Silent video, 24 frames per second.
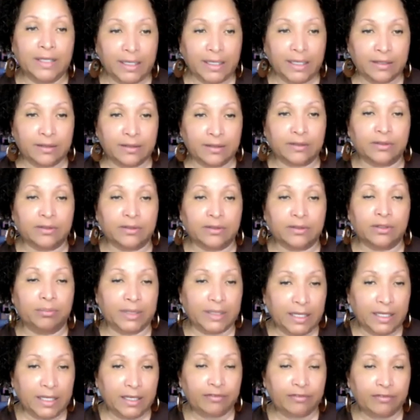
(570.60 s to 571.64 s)
need to
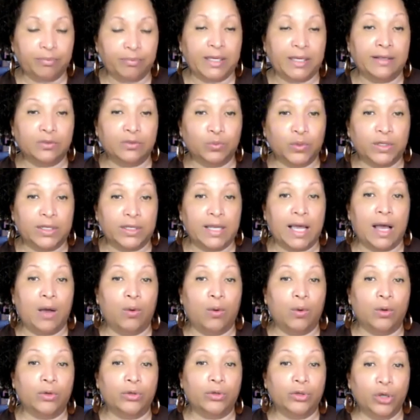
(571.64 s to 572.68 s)
believe because we
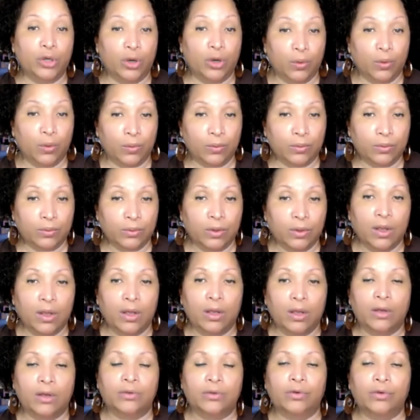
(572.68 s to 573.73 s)
now know.
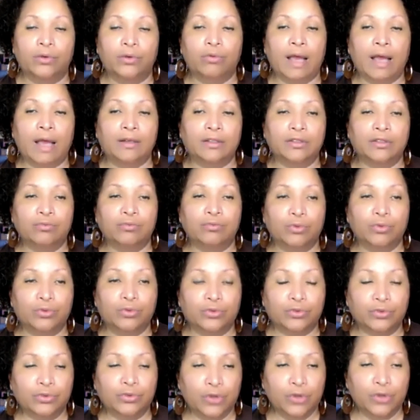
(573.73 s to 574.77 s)
Uranus
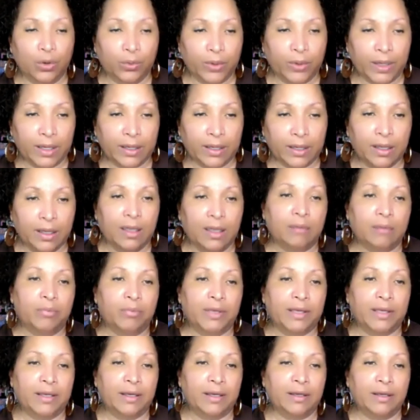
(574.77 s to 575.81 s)
rules knowing
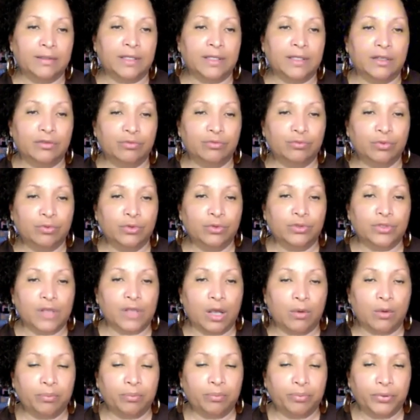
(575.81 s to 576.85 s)
because it rules
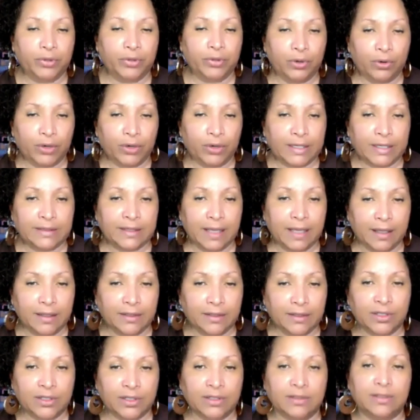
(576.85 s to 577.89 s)
our pure
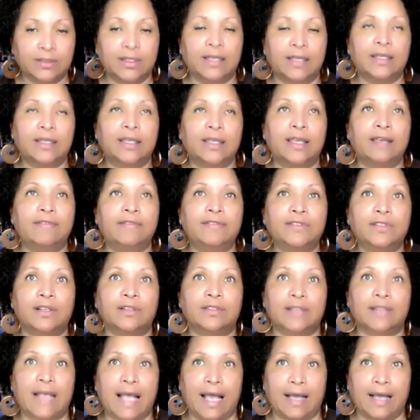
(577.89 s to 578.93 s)
intelligence that gives
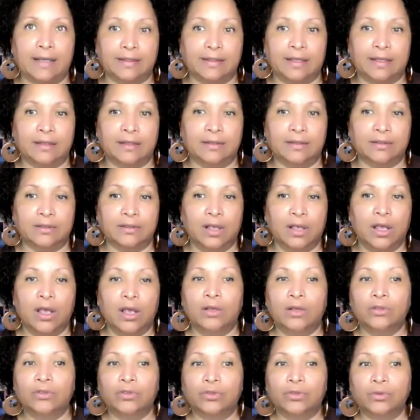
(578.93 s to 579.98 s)
us access
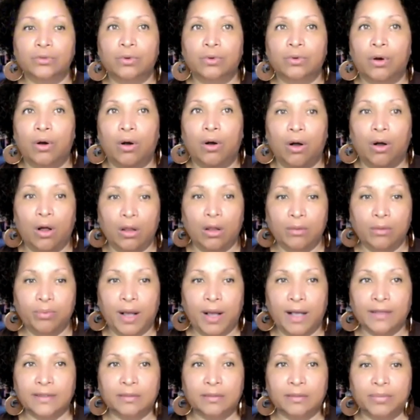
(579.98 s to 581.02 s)
to all
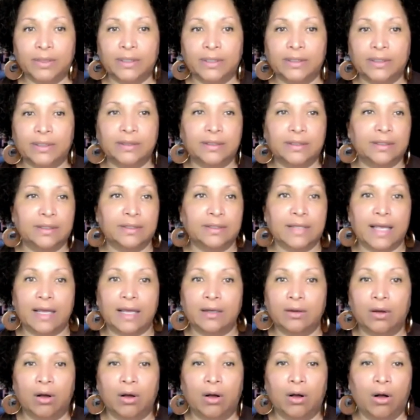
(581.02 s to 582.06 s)
possibilities
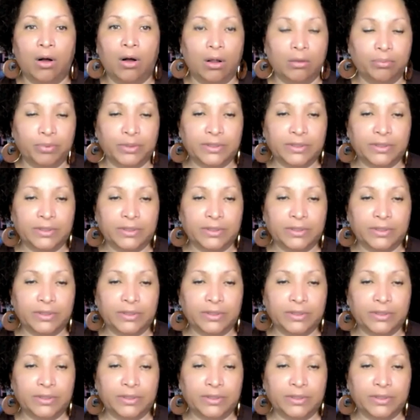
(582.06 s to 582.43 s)
and all